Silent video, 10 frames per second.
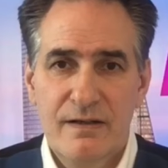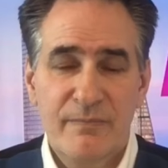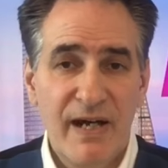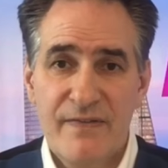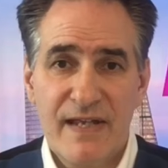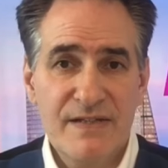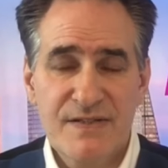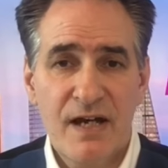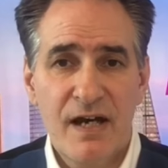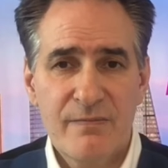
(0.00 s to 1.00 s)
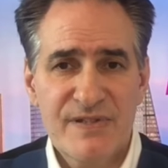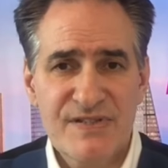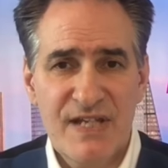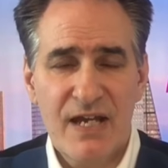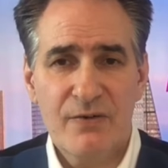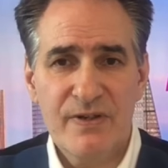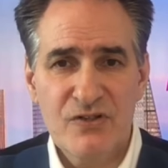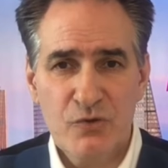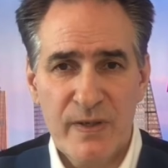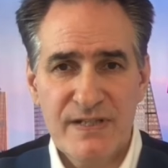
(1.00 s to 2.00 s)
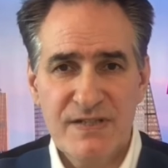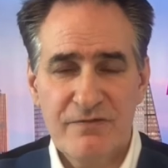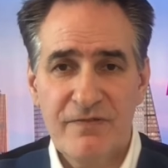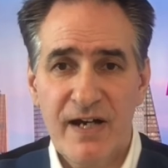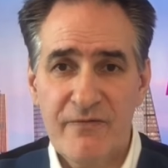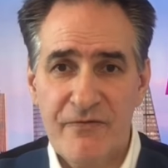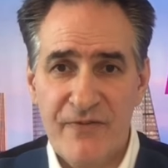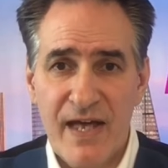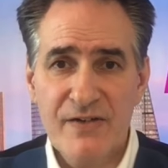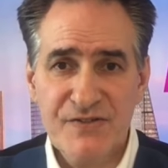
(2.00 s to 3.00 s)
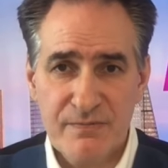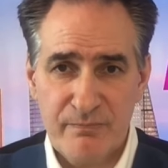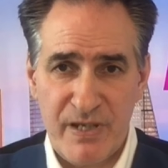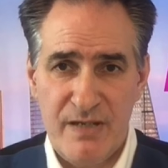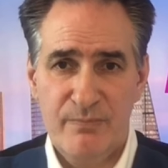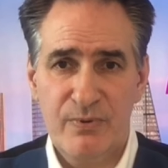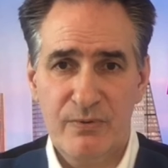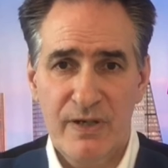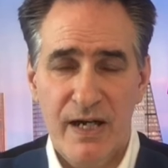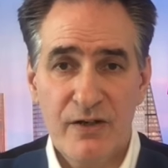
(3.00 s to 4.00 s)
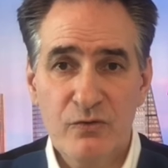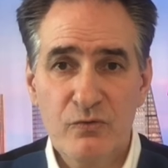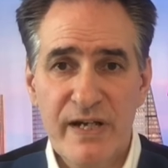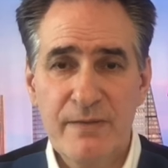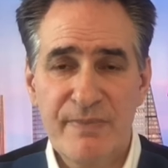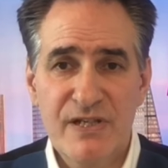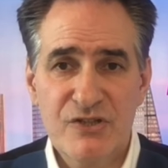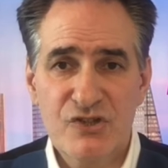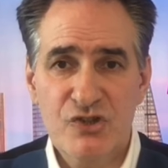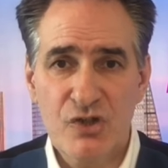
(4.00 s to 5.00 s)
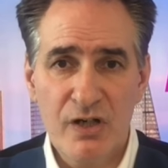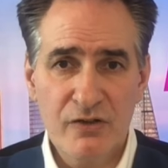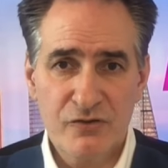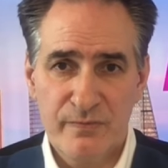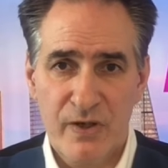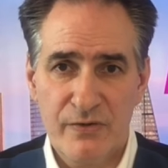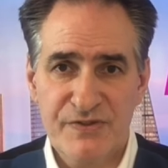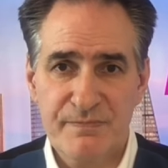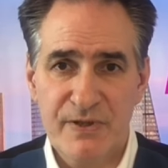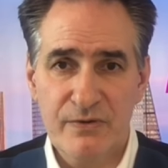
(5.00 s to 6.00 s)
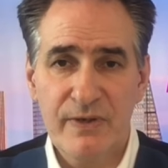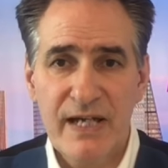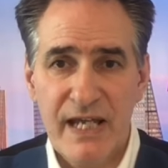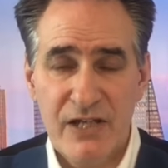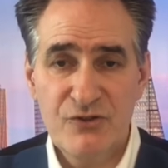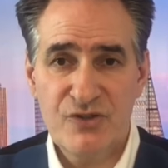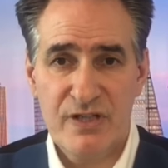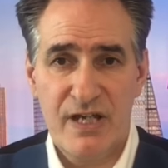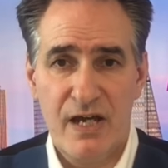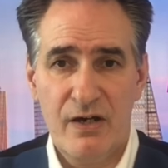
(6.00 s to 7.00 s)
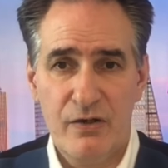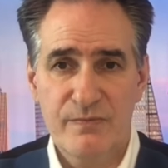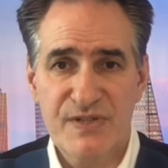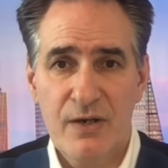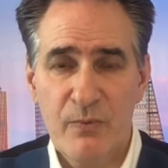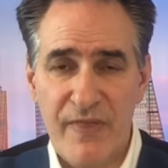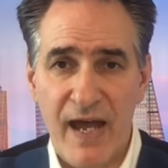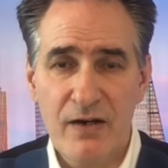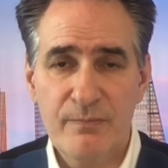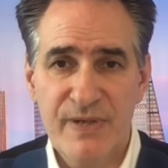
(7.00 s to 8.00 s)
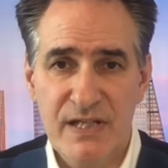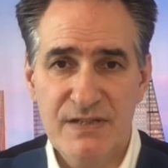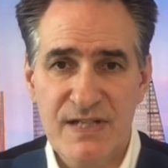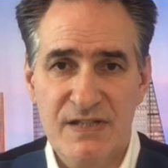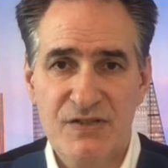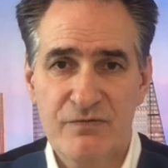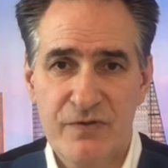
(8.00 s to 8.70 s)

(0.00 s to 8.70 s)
By that time, a staggering 25,000 people had already been discharged from hospital into care homes without being tested for